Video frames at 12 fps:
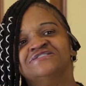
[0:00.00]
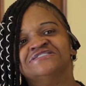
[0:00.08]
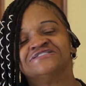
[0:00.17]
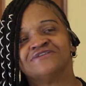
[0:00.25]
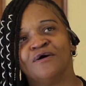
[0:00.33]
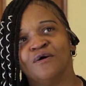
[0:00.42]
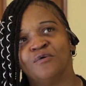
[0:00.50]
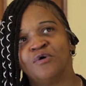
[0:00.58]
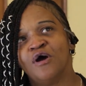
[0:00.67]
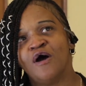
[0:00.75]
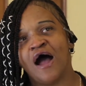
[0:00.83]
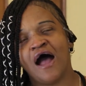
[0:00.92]
So
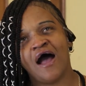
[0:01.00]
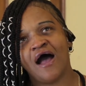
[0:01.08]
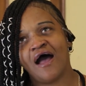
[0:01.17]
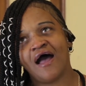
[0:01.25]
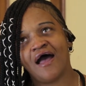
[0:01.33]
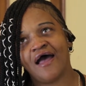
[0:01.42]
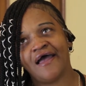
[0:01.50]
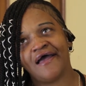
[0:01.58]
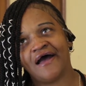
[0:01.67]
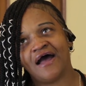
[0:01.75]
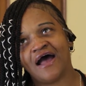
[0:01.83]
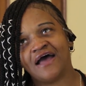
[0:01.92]
I
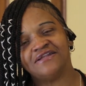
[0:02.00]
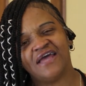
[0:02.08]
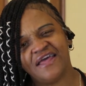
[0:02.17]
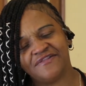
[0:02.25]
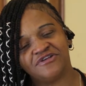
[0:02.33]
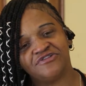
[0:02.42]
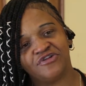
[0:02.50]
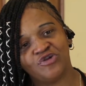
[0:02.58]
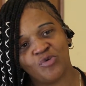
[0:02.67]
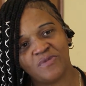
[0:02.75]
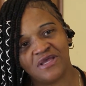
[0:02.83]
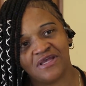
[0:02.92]
had to get to
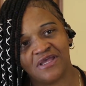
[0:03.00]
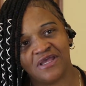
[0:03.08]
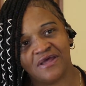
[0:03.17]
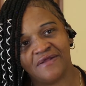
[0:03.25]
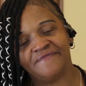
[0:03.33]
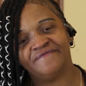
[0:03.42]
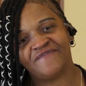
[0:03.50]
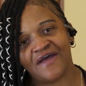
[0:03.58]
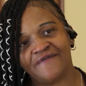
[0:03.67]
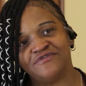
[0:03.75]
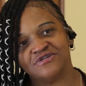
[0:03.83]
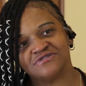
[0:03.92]
know me again
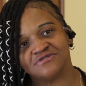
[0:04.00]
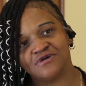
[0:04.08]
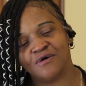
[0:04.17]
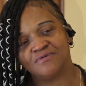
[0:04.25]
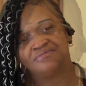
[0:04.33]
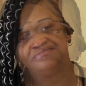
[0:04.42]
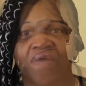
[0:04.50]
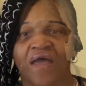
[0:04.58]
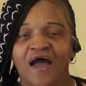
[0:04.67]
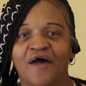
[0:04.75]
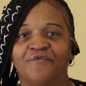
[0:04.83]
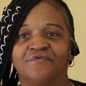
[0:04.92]
5 years ago.
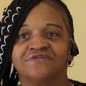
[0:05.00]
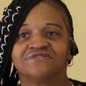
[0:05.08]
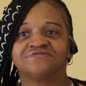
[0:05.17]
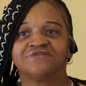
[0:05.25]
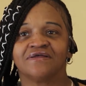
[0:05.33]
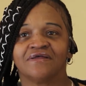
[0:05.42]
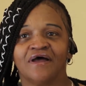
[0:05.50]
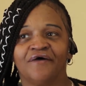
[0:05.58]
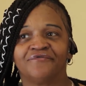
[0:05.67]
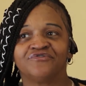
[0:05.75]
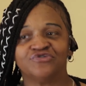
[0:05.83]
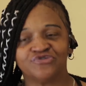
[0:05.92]
I was
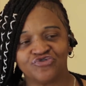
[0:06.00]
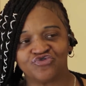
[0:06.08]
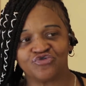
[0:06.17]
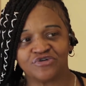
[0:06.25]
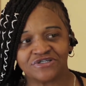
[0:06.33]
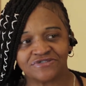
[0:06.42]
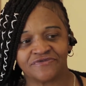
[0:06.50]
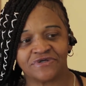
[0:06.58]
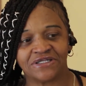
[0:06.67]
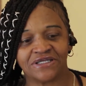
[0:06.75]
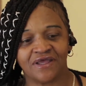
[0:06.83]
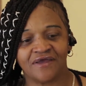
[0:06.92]
using drugs
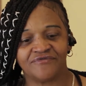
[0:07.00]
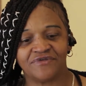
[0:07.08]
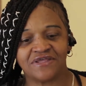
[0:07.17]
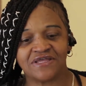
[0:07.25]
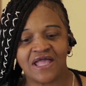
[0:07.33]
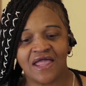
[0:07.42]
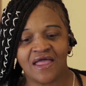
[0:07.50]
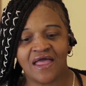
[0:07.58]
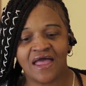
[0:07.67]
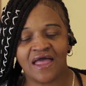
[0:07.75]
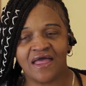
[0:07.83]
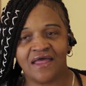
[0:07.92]
really heavy.
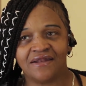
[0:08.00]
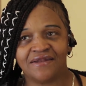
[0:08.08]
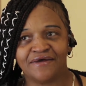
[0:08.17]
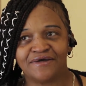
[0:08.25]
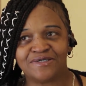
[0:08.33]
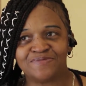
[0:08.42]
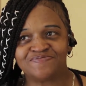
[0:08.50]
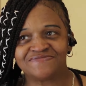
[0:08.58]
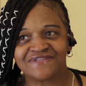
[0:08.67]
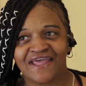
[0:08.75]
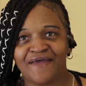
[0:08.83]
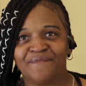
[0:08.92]
And
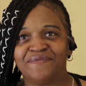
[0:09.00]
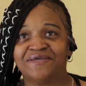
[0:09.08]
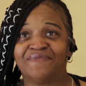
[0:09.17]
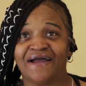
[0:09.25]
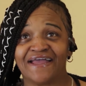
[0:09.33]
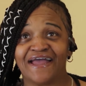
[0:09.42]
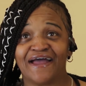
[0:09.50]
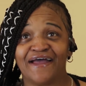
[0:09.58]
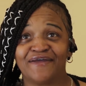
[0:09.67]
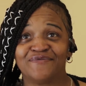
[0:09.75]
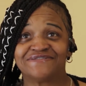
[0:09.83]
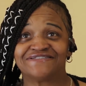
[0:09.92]
me and my guy,
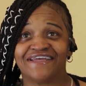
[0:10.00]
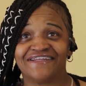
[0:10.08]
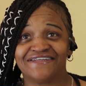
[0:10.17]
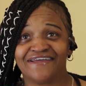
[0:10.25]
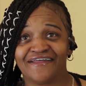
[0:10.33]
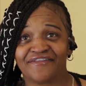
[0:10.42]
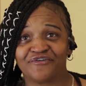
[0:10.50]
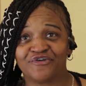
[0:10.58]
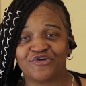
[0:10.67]
we stayed together.